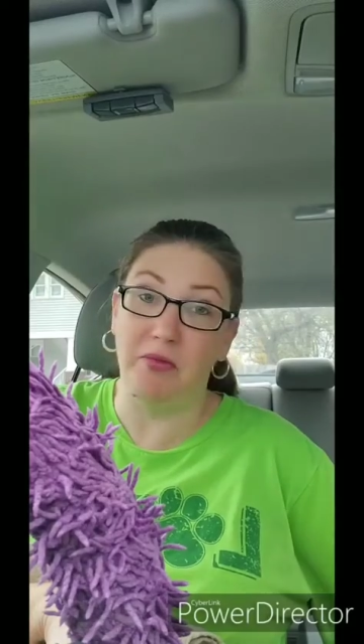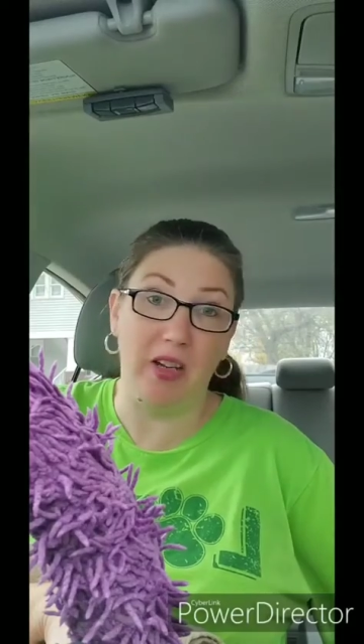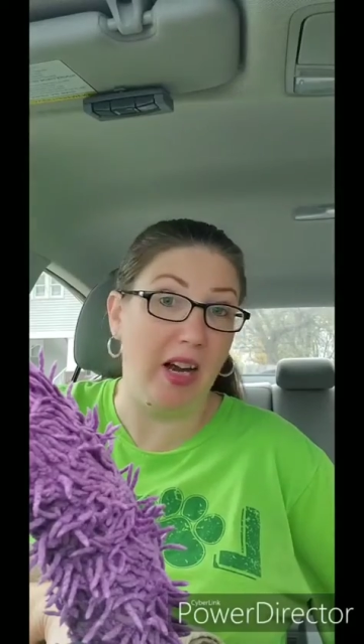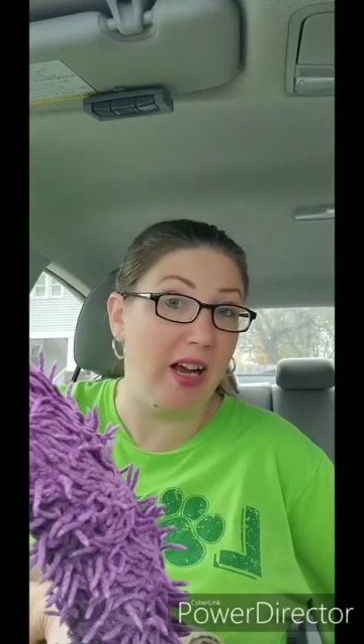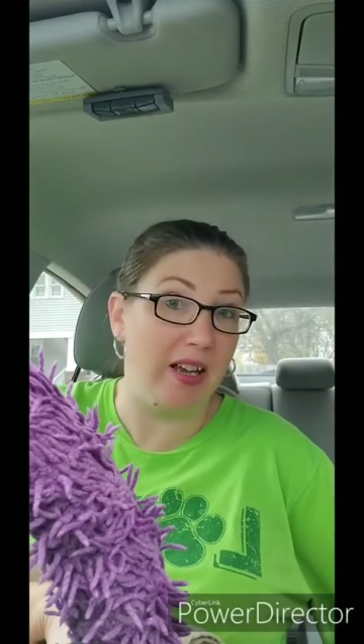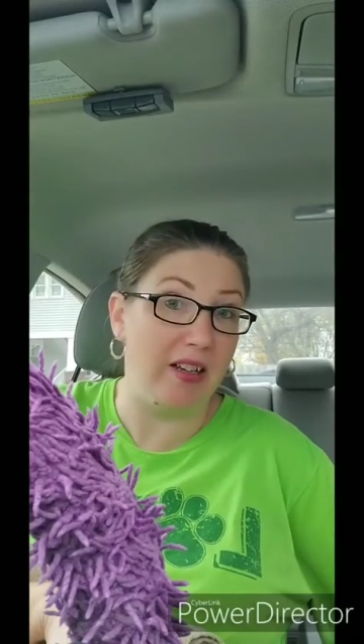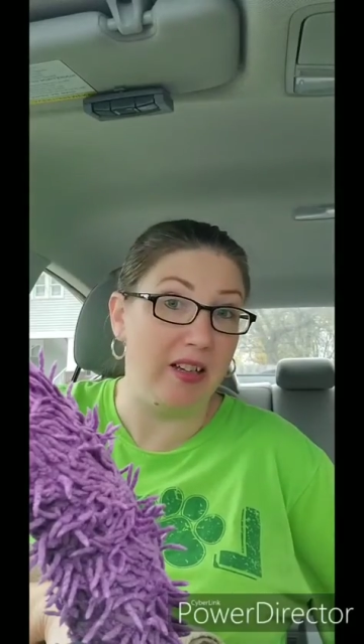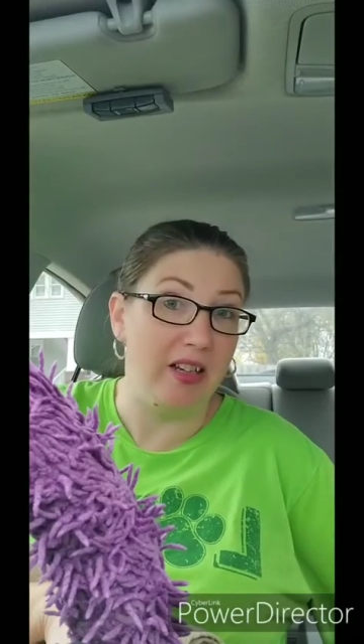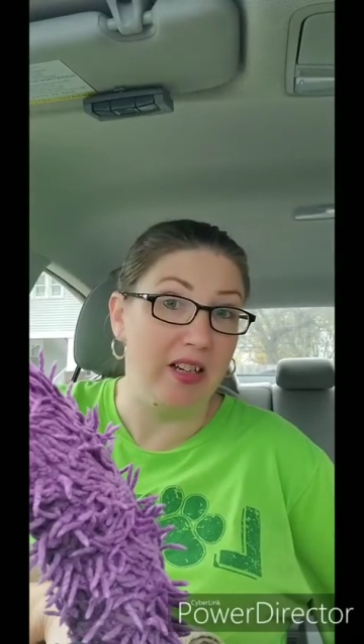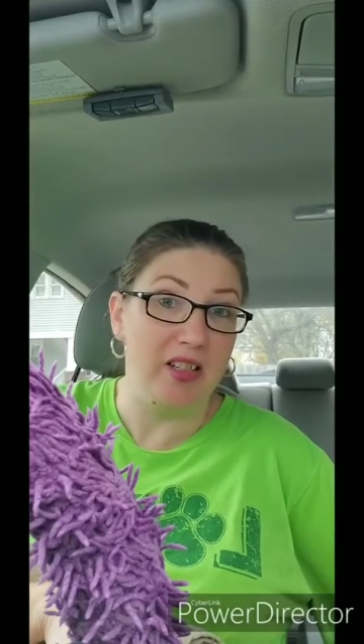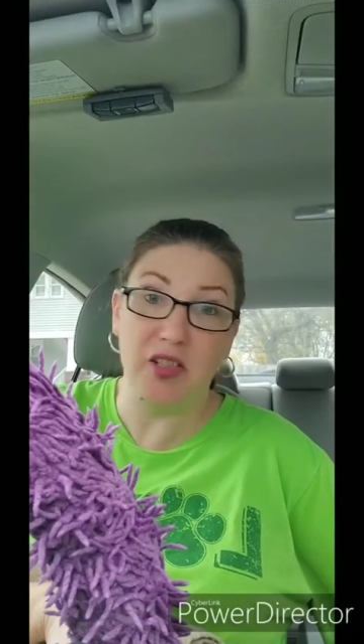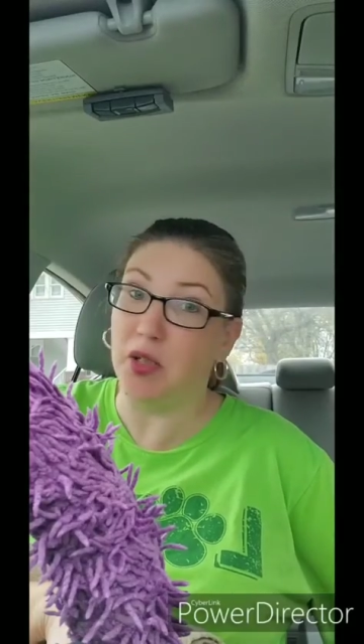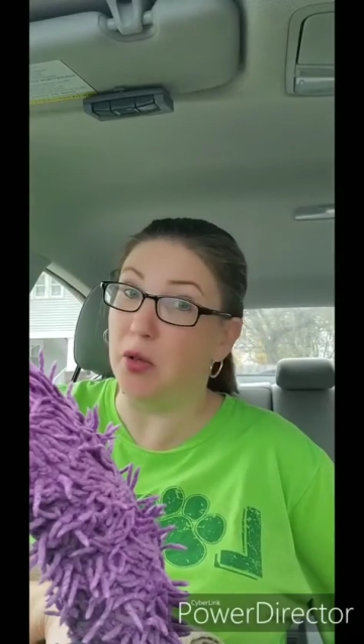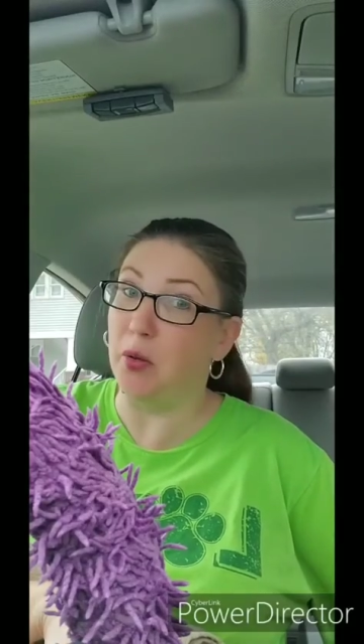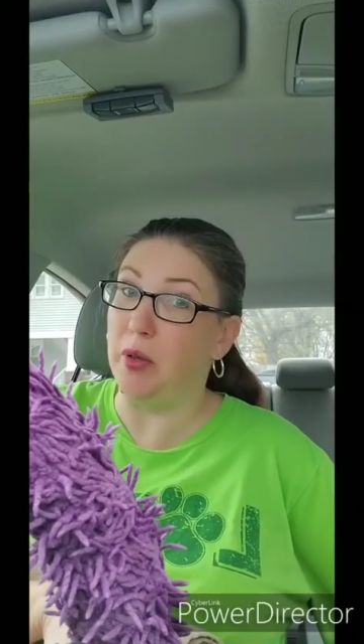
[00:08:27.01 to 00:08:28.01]
yeah,
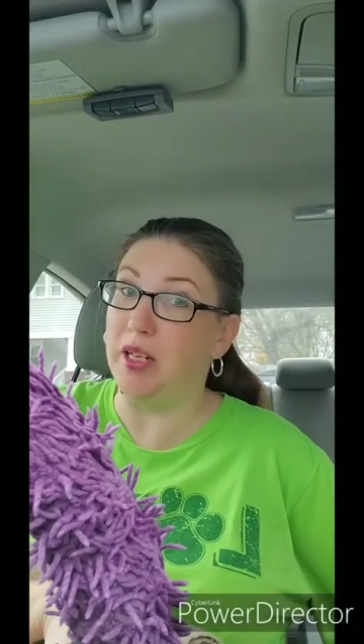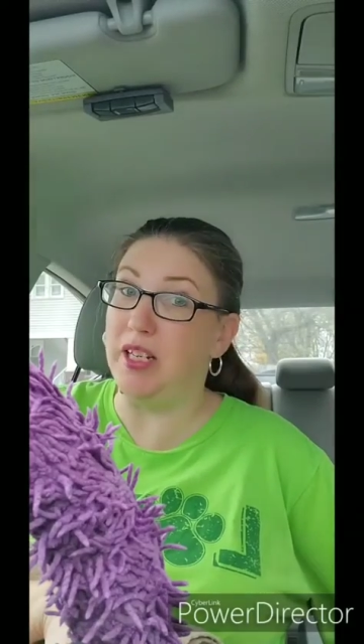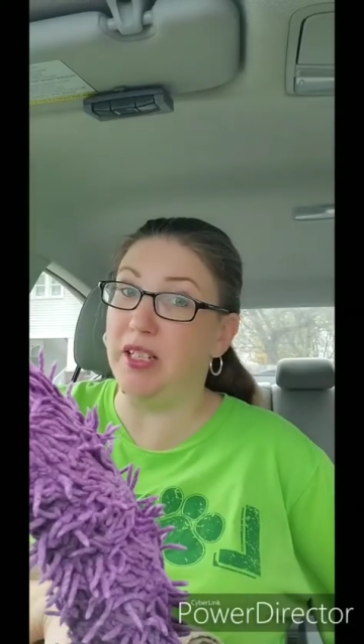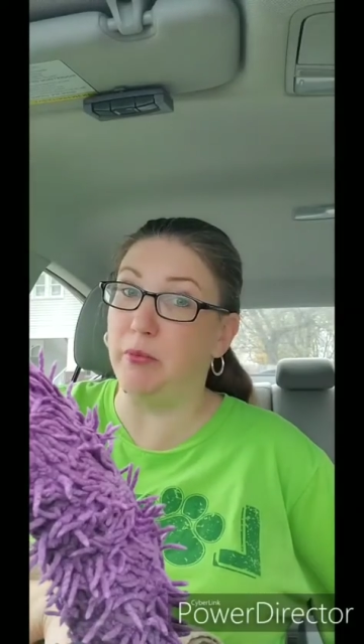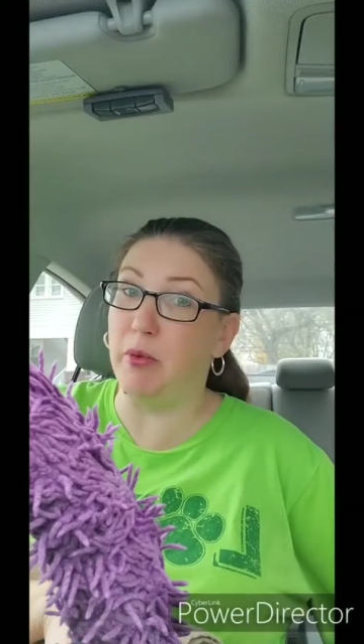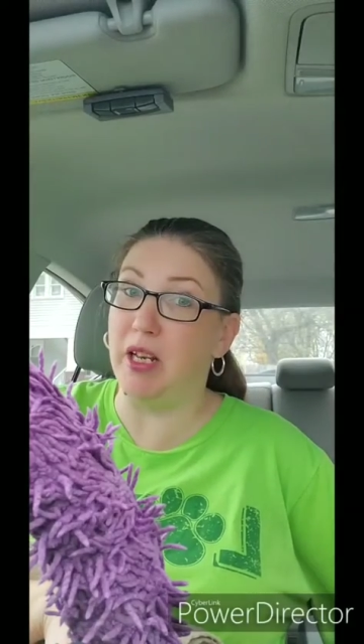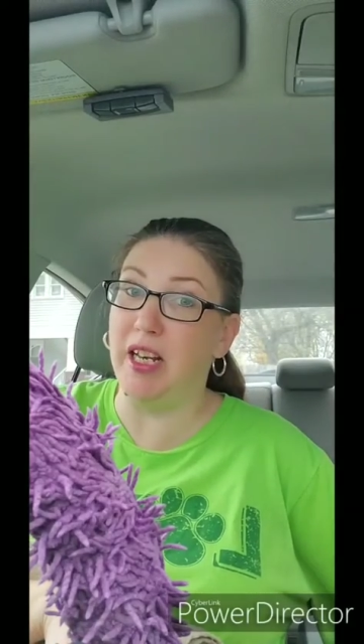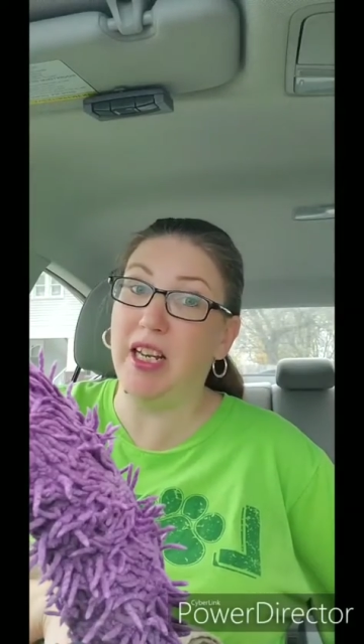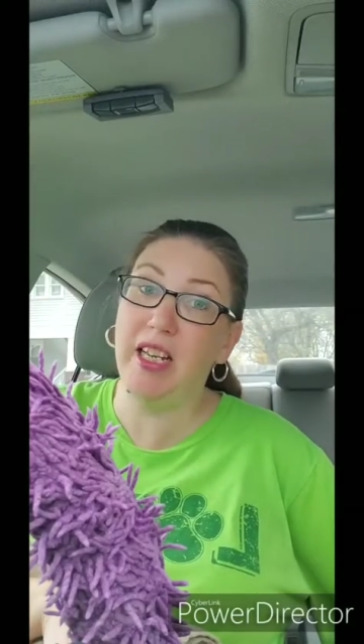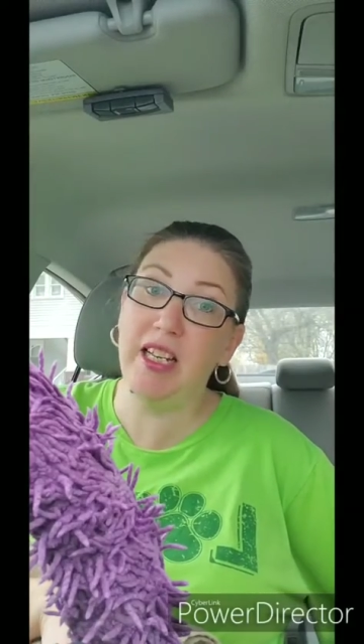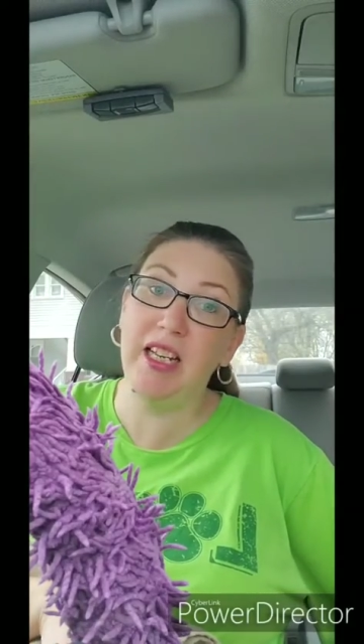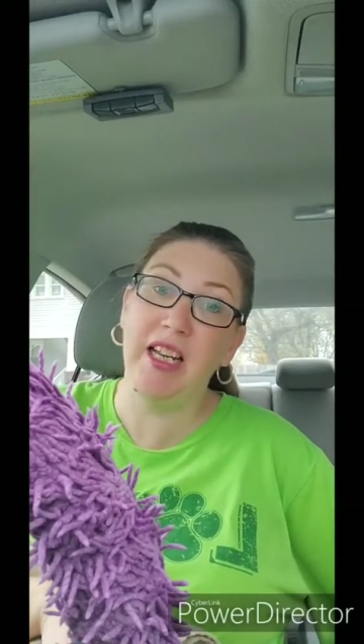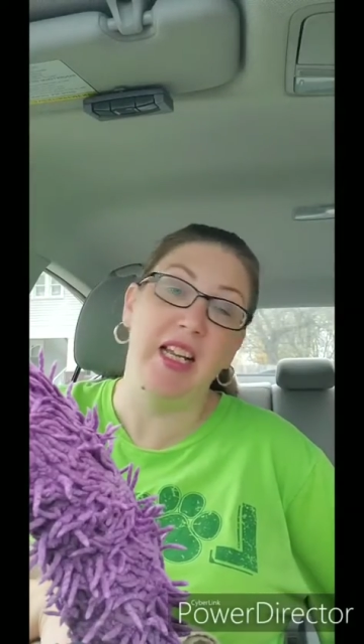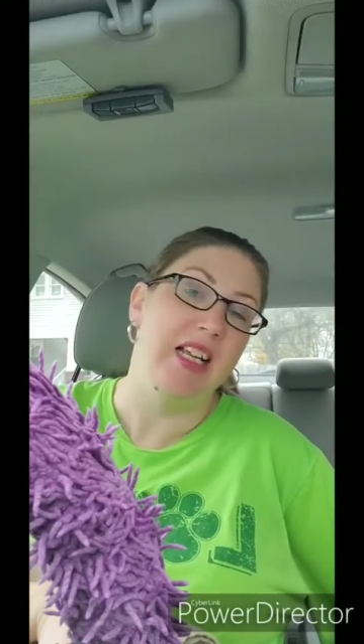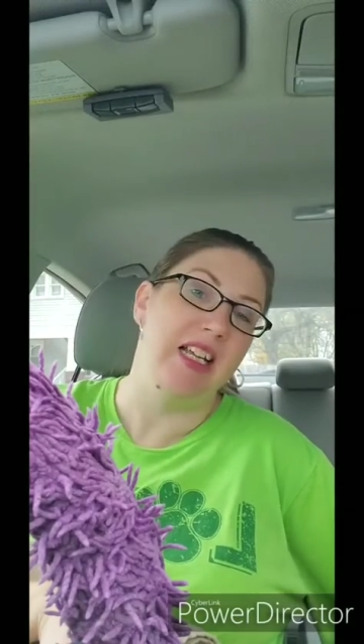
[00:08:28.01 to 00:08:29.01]
so he's been
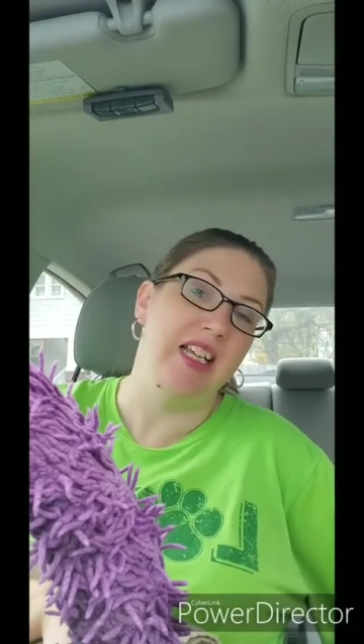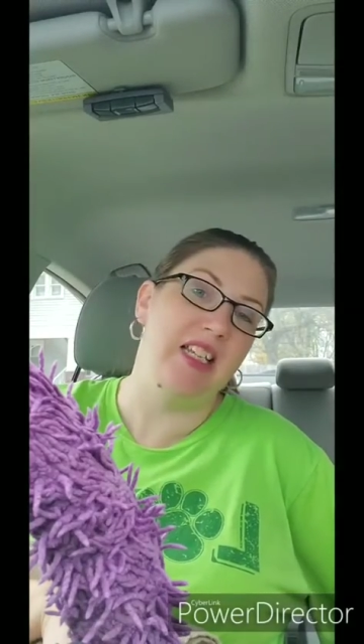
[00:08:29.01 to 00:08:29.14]
in,